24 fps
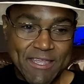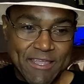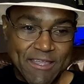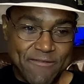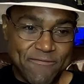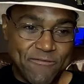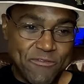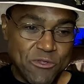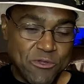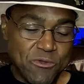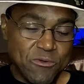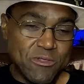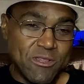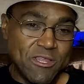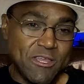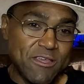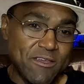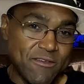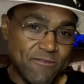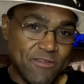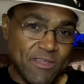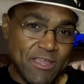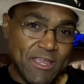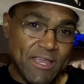if you
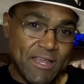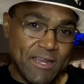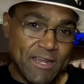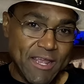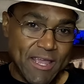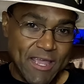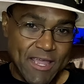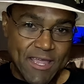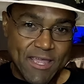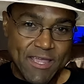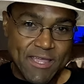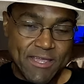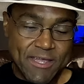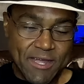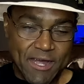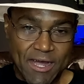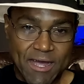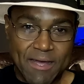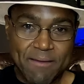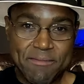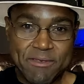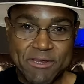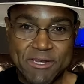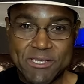live in a
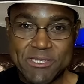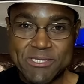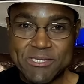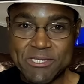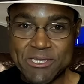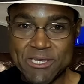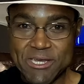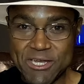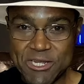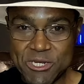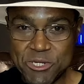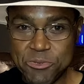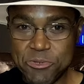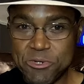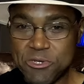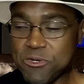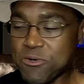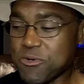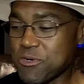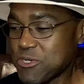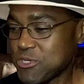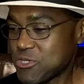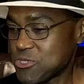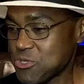communist country
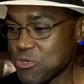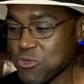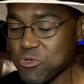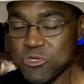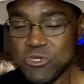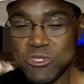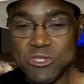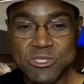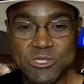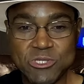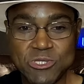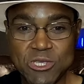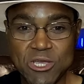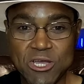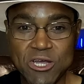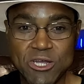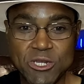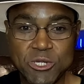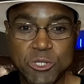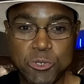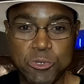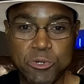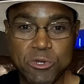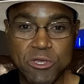or a socialist
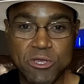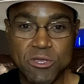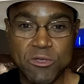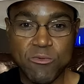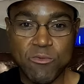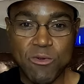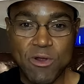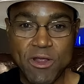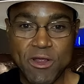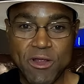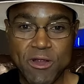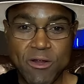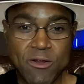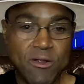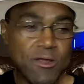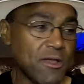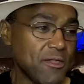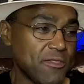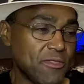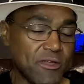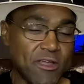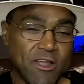country where